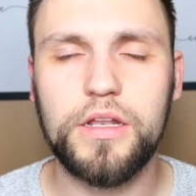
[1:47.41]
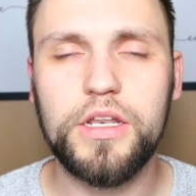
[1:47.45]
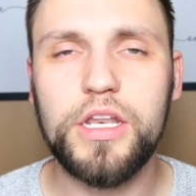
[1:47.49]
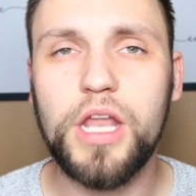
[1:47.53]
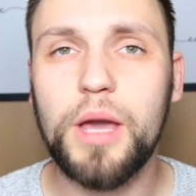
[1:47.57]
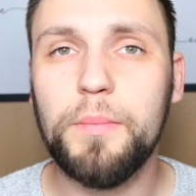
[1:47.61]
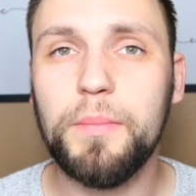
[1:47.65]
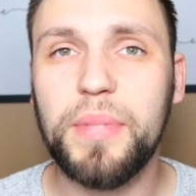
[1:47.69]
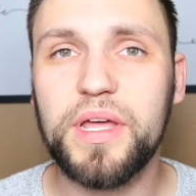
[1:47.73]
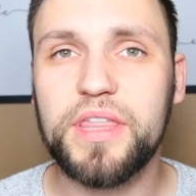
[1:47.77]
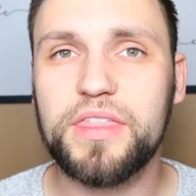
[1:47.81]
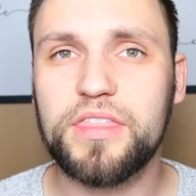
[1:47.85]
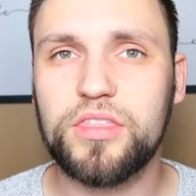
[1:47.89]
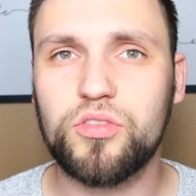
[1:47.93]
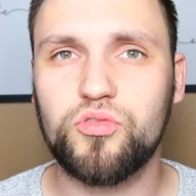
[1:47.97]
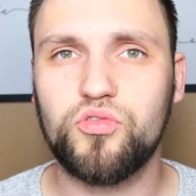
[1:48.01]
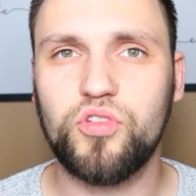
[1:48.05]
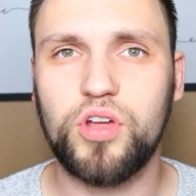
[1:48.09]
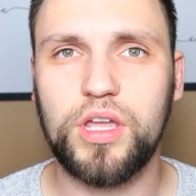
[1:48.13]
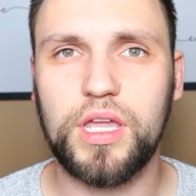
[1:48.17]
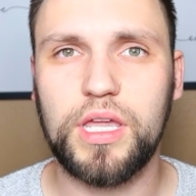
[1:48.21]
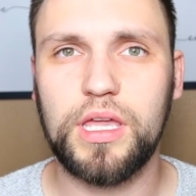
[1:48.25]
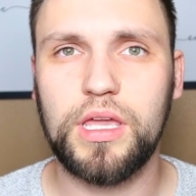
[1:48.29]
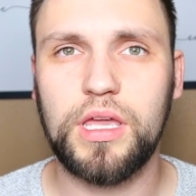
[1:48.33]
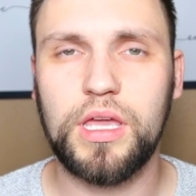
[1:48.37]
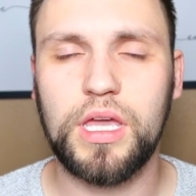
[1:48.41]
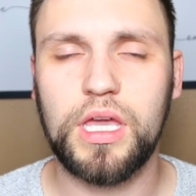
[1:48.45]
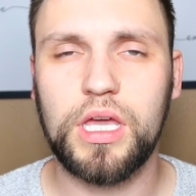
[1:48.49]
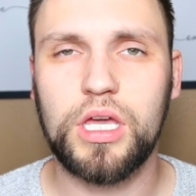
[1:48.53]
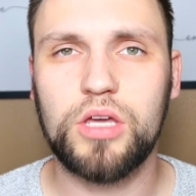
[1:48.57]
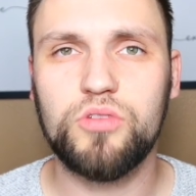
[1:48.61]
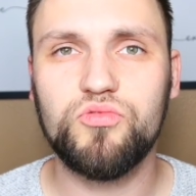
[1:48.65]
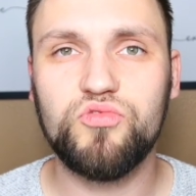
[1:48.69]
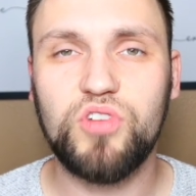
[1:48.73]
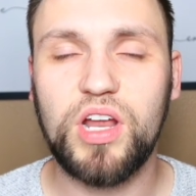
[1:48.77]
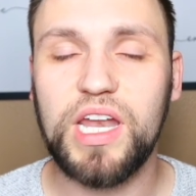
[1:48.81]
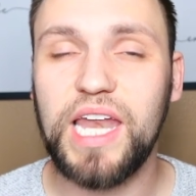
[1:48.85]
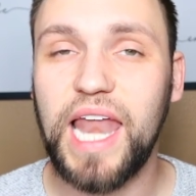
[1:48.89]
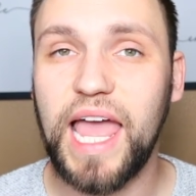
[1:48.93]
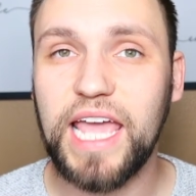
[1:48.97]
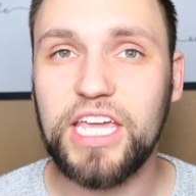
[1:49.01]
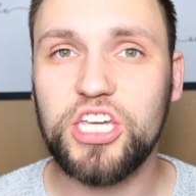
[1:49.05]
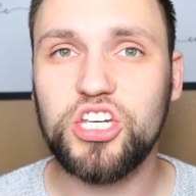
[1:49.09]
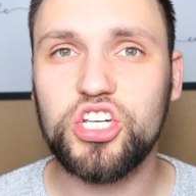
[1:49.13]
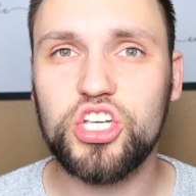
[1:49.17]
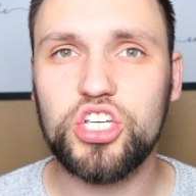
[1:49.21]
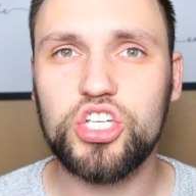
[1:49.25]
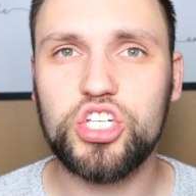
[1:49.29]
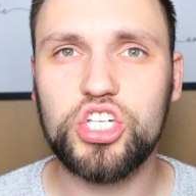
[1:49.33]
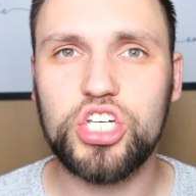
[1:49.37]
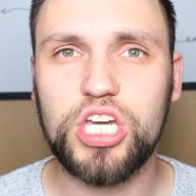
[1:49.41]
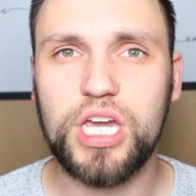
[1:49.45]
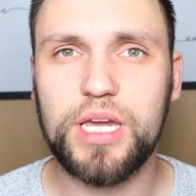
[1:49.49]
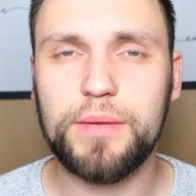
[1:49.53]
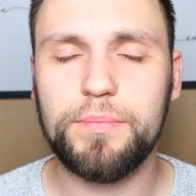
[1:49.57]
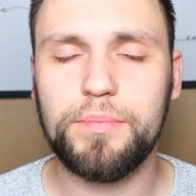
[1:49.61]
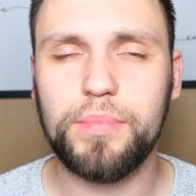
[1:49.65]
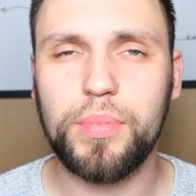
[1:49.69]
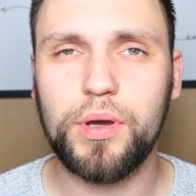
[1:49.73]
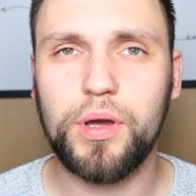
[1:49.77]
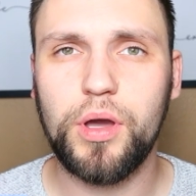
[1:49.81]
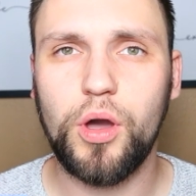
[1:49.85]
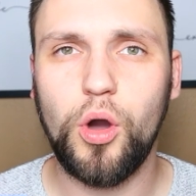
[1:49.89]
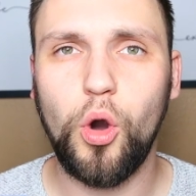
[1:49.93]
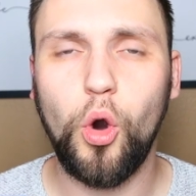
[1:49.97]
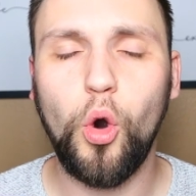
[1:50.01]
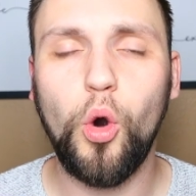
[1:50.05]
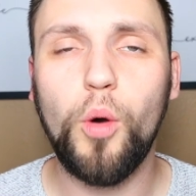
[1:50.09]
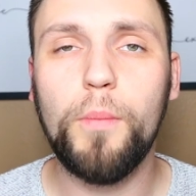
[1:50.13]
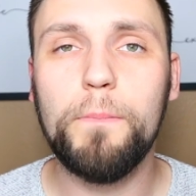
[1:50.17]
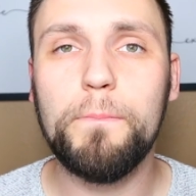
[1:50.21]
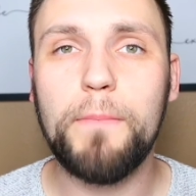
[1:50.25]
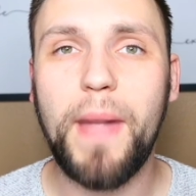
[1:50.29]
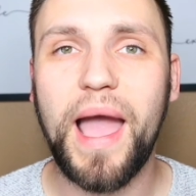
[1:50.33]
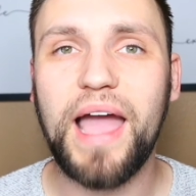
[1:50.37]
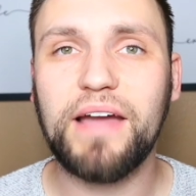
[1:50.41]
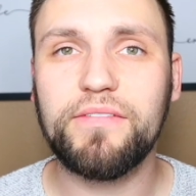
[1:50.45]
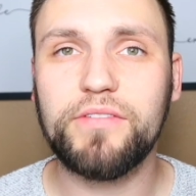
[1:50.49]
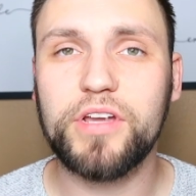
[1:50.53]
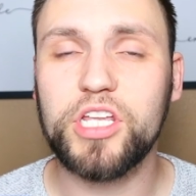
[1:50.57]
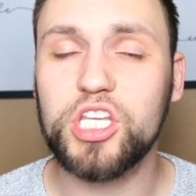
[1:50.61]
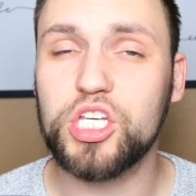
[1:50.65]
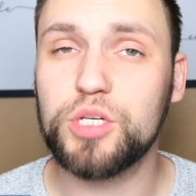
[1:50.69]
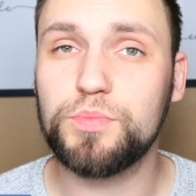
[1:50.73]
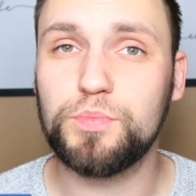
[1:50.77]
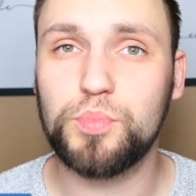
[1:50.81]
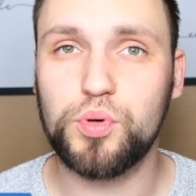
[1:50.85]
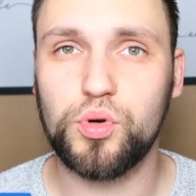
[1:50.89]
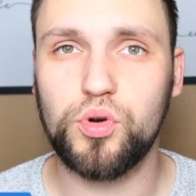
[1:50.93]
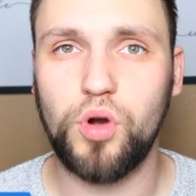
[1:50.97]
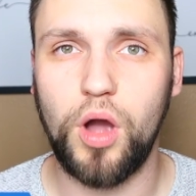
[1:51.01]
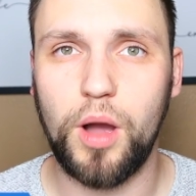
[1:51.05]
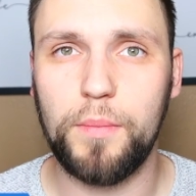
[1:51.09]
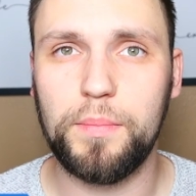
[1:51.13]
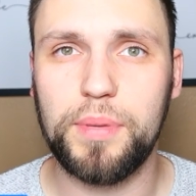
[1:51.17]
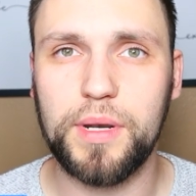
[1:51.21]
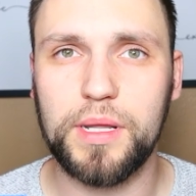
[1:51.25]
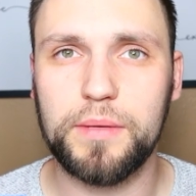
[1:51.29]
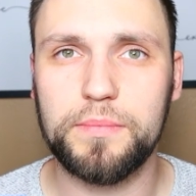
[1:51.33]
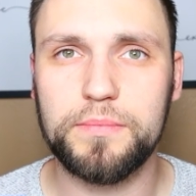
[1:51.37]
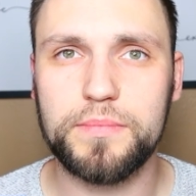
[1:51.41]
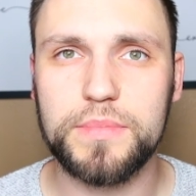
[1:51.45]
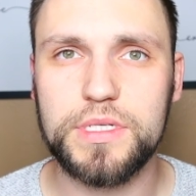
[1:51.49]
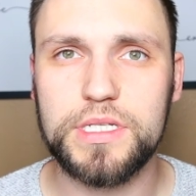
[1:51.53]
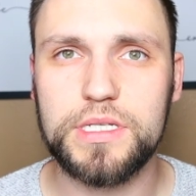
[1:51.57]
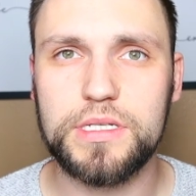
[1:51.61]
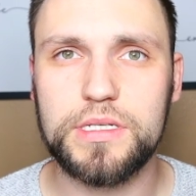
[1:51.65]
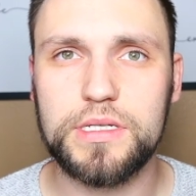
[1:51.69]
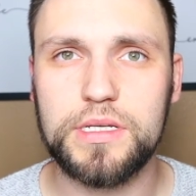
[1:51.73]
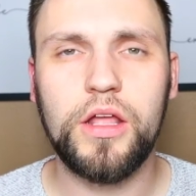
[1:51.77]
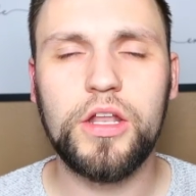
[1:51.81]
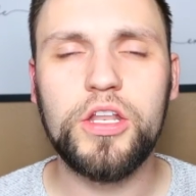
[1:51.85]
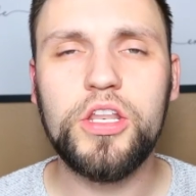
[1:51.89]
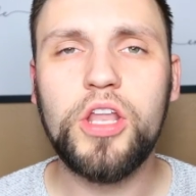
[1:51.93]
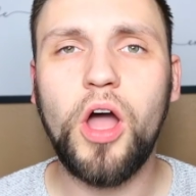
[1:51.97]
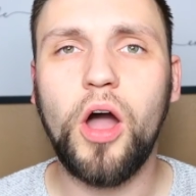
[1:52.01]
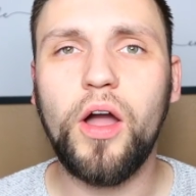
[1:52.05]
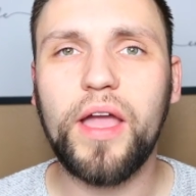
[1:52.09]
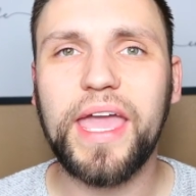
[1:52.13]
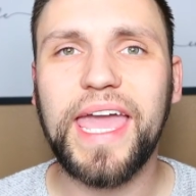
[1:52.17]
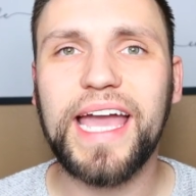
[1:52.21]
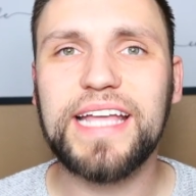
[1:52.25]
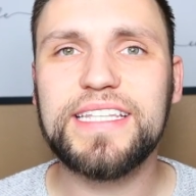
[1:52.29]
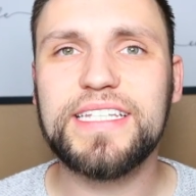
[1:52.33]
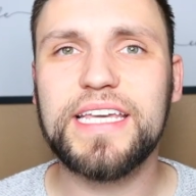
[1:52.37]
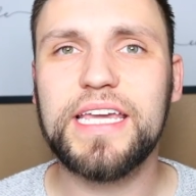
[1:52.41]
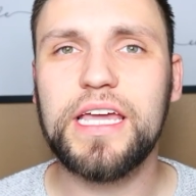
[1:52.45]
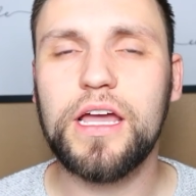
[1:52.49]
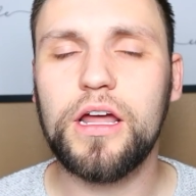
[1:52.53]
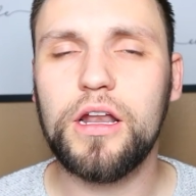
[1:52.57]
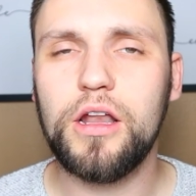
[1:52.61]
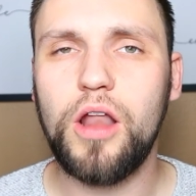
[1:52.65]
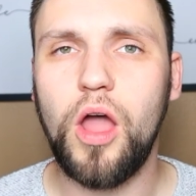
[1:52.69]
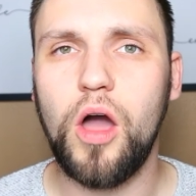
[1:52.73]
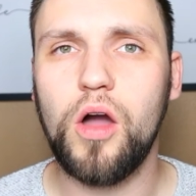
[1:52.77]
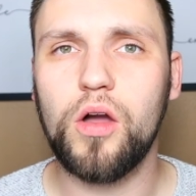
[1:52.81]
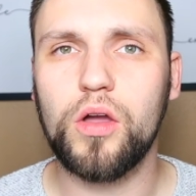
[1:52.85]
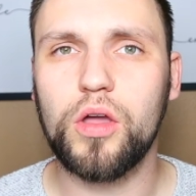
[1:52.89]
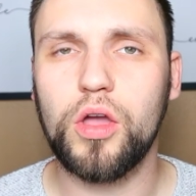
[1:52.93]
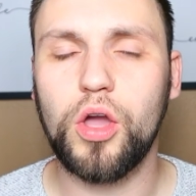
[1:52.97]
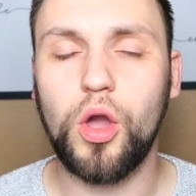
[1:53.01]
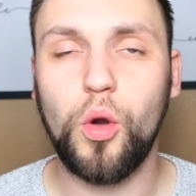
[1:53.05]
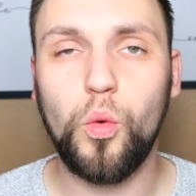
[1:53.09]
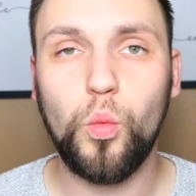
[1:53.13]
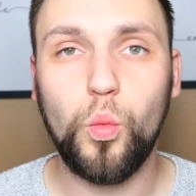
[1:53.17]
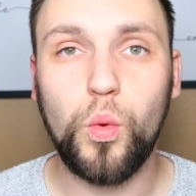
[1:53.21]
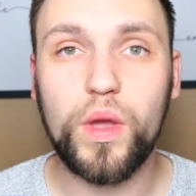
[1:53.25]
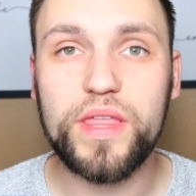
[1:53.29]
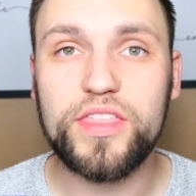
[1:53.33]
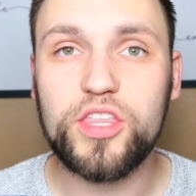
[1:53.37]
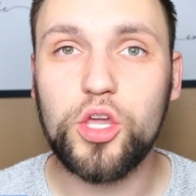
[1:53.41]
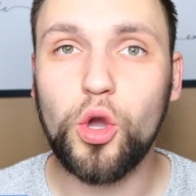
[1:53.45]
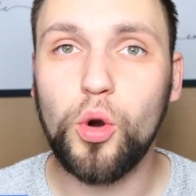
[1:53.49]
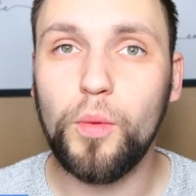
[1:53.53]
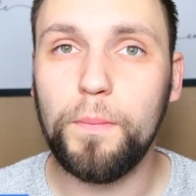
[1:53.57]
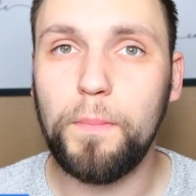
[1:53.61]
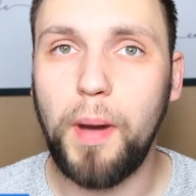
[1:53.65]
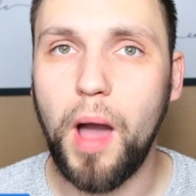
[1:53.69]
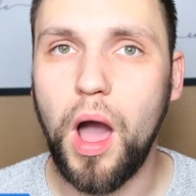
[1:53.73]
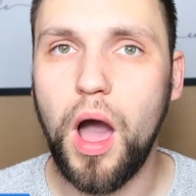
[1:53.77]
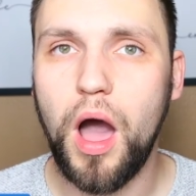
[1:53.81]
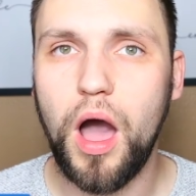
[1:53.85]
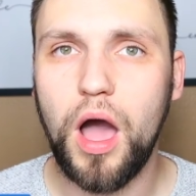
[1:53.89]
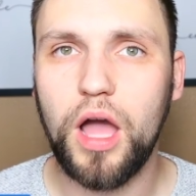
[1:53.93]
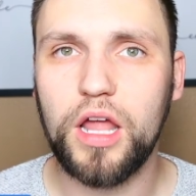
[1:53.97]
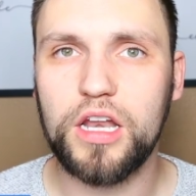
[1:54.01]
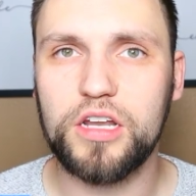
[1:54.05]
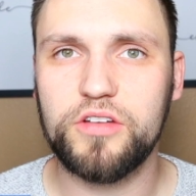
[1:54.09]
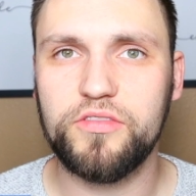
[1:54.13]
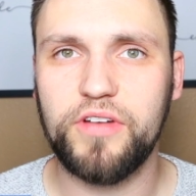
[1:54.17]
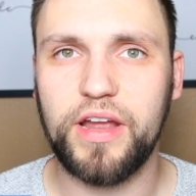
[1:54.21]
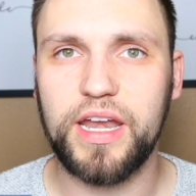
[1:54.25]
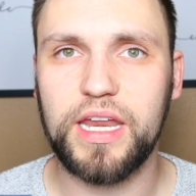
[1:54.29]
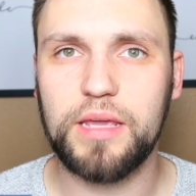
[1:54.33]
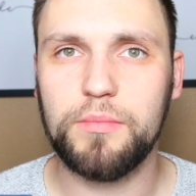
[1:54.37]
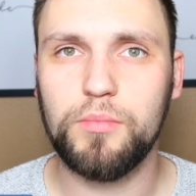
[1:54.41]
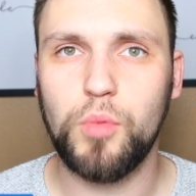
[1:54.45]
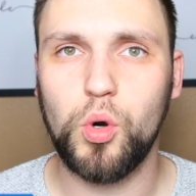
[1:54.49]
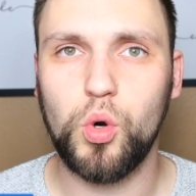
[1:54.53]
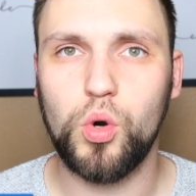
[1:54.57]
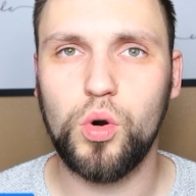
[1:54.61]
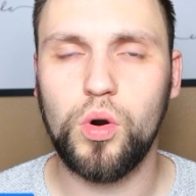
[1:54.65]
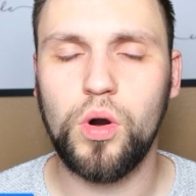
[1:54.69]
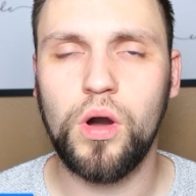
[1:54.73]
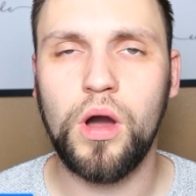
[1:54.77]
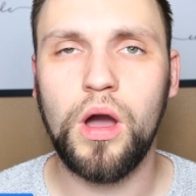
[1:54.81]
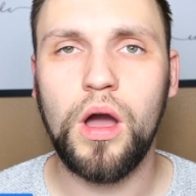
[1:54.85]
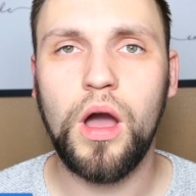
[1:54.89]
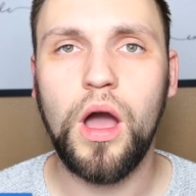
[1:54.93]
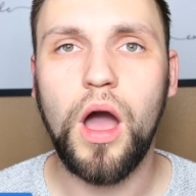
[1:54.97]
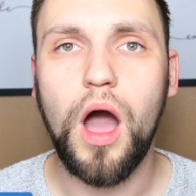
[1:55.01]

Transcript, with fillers: Number three, relationship or marriage problems. Not getting along with your partner anymore.